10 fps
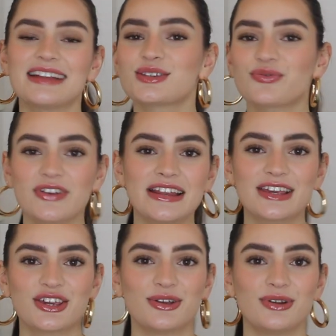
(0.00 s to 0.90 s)
It's a really
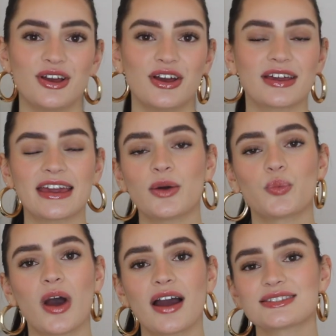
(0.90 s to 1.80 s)
cute look. It
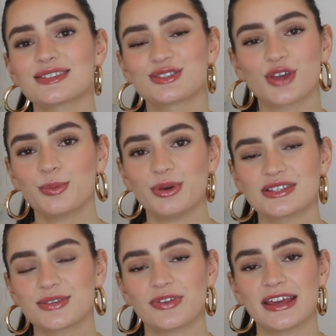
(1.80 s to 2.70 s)
works so
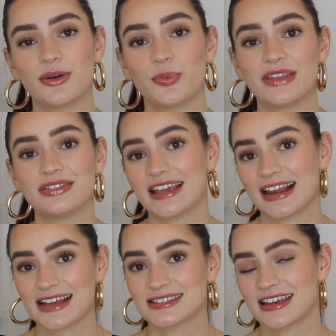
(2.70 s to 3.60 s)
beautifully with the
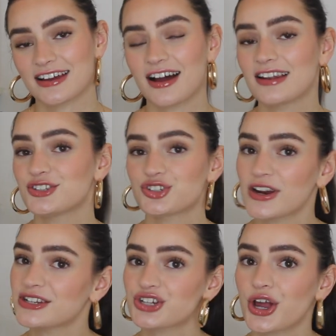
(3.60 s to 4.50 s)
classic coloured
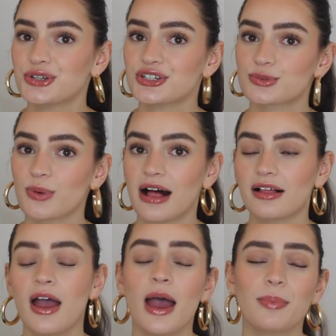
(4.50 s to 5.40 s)
trench coat as
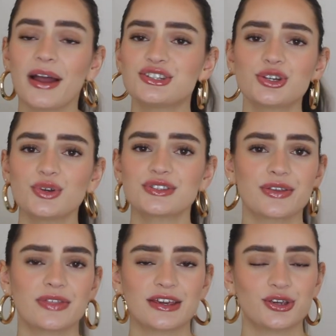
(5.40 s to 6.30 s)
well, but I do also
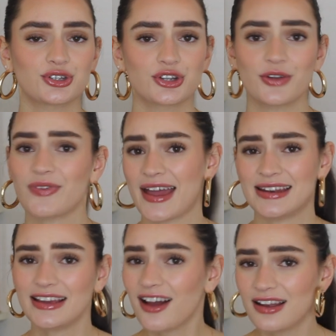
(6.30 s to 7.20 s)
think you could go for
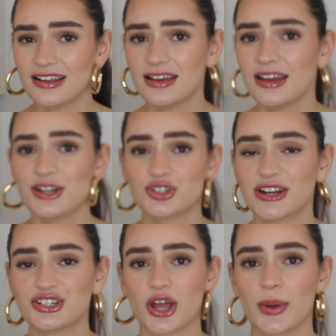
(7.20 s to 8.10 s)
any colour
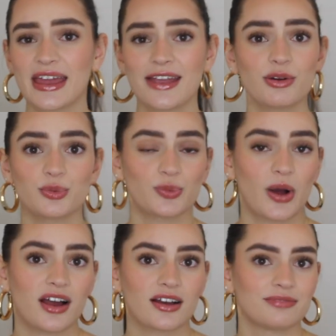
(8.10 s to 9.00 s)
trench coat here. It would
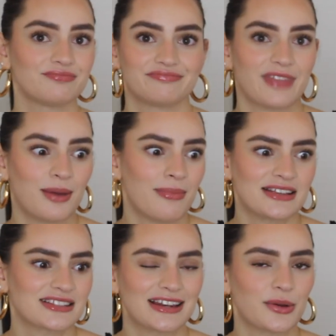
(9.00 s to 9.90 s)
work
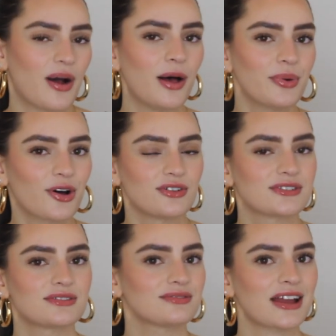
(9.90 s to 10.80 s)
amazingly well,
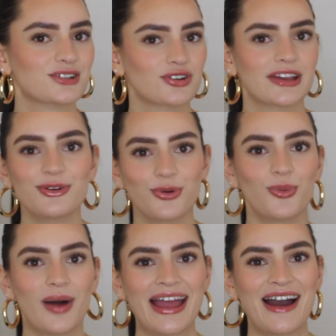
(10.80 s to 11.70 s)
because naturally an
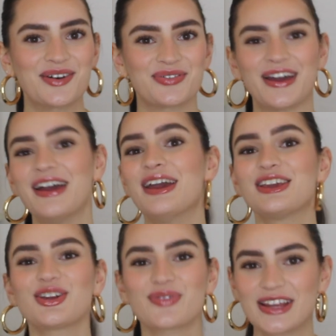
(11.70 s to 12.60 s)
all-white outfit,
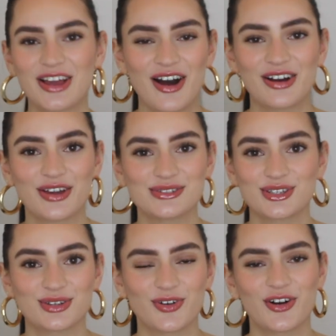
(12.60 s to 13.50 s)
you really can't go
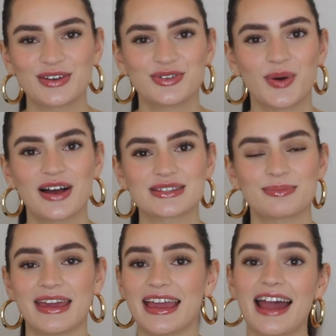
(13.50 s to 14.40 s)
too wrong, if you ask
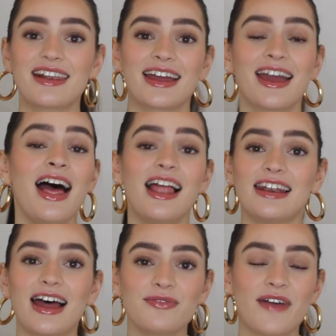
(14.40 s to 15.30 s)
me. And I
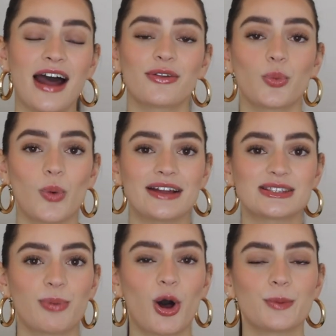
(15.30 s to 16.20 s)
love how the
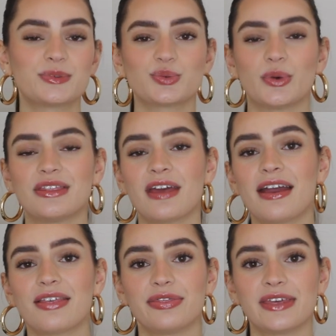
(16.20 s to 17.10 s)
white pops with
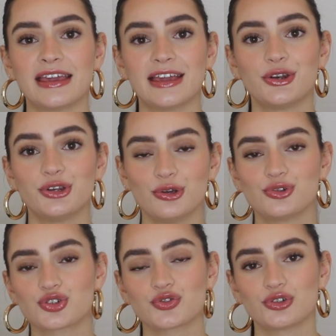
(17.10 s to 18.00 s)
the
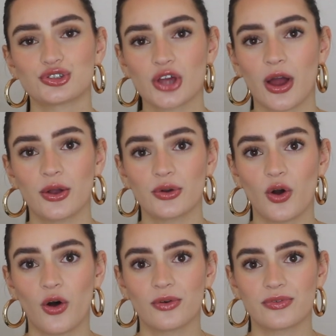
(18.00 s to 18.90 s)
neutral tone
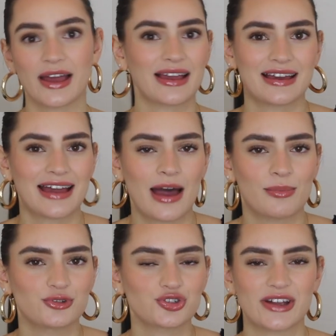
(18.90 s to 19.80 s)
of like a
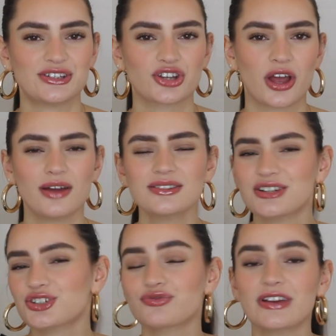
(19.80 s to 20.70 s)
camel trench coat. I
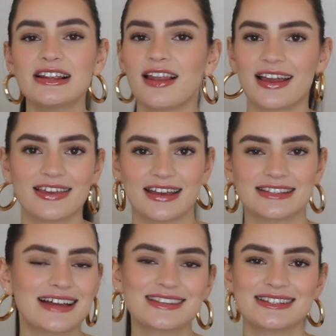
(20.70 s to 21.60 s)
just really like
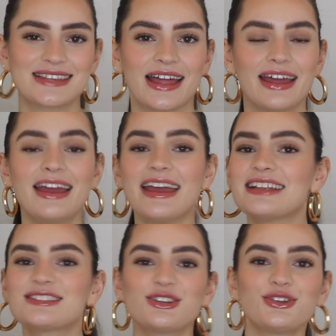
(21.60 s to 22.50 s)
this. As I said,
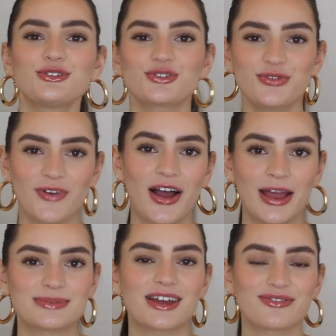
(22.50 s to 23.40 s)
it's the neutral
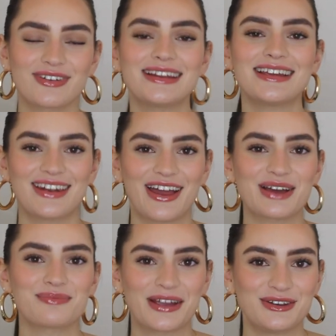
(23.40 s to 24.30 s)
vibes. I really
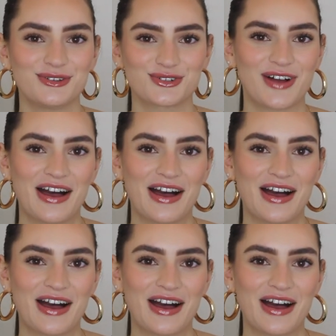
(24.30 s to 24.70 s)
like my neutral